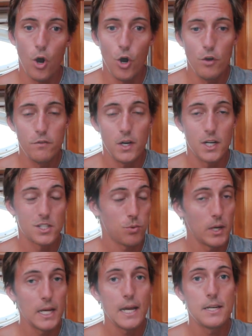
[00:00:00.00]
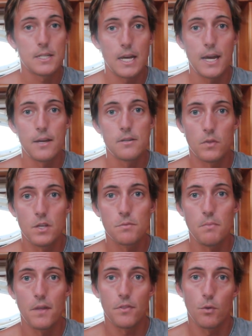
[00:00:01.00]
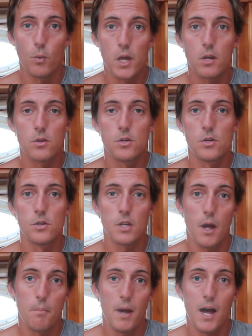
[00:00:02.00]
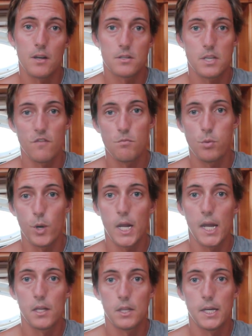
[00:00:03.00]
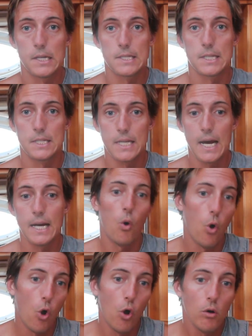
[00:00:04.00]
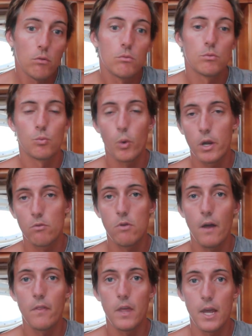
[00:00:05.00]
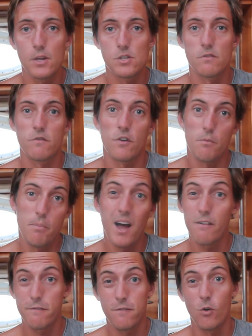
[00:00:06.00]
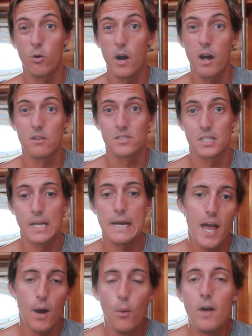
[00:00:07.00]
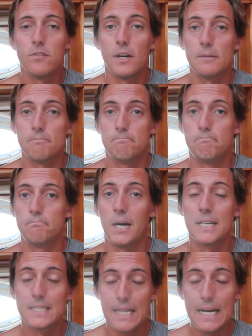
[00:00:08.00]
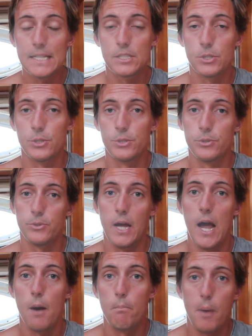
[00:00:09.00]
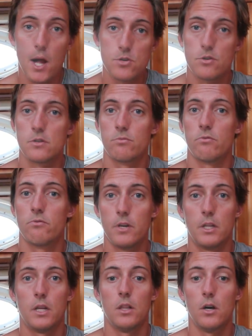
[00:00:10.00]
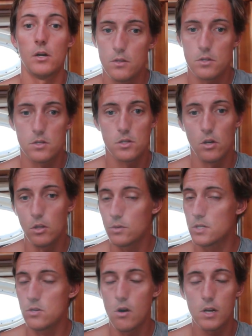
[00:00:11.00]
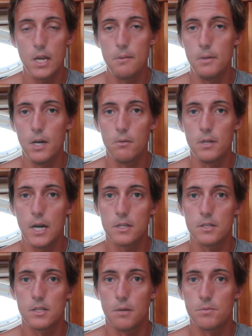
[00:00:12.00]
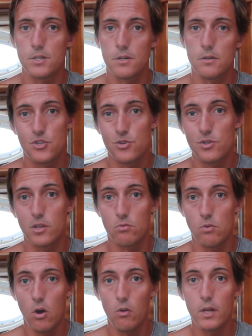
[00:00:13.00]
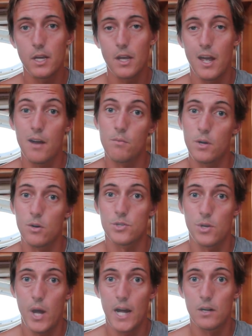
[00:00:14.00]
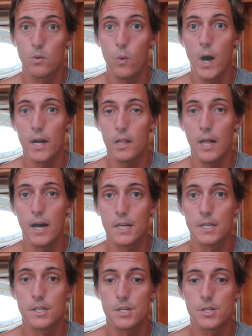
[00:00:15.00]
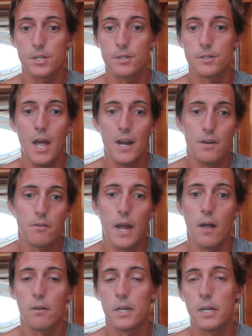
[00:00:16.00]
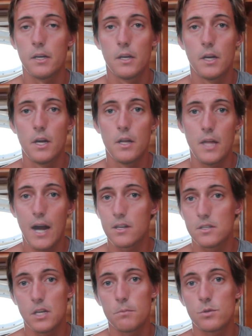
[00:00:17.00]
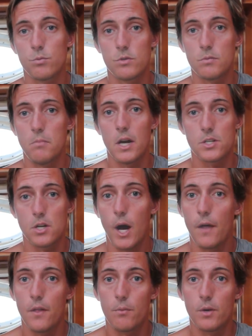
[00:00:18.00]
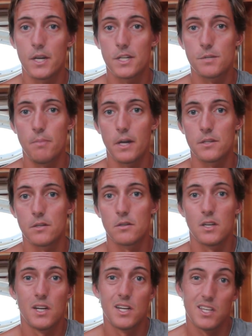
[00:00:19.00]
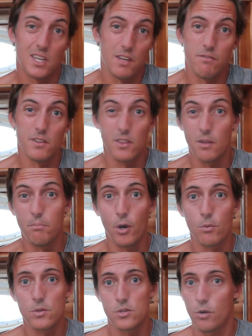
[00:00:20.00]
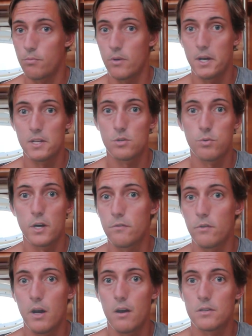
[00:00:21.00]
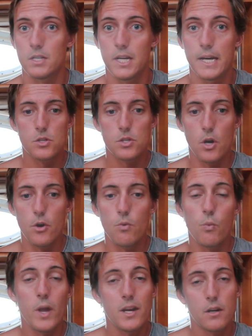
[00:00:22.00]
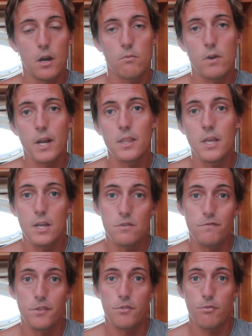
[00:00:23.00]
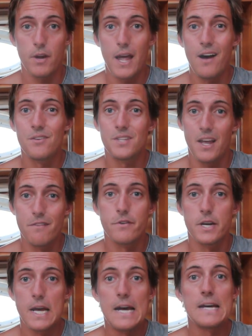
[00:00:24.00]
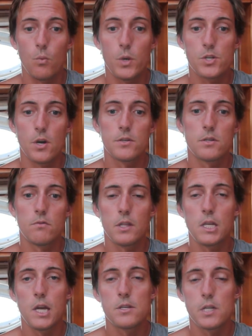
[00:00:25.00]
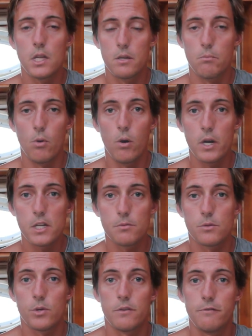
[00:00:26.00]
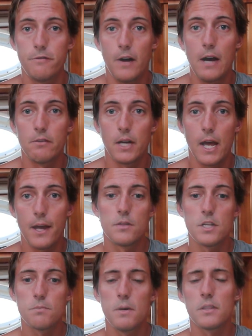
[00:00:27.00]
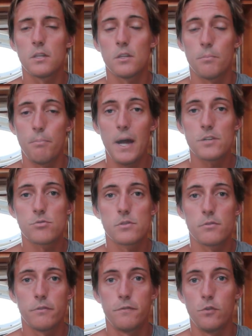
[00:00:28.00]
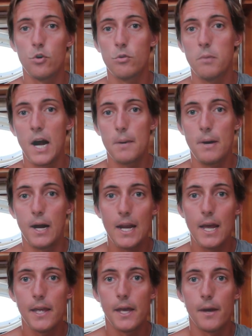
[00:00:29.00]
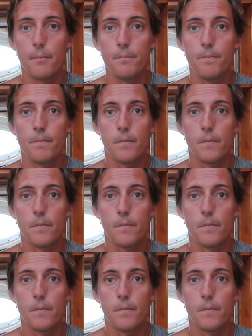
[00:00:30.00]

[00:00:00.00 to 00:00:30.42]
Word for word: Over 28 days, this meant that we could use about 7.8 litres a day, or we could run the engine for about four hours a day. However, by day two, our batteries were really low. The solar was not keeping up with our consumption due to the rolling, and we also had quite cloudy conditions. And in reality, our consumption was much higher than we expected, given that the boat was operating 24 hours a day. So we ended up running the engine for three hours every day. We chose to run the engine in the mornings between 5 and 8. This meant that the batteries were full by about 8 a.m.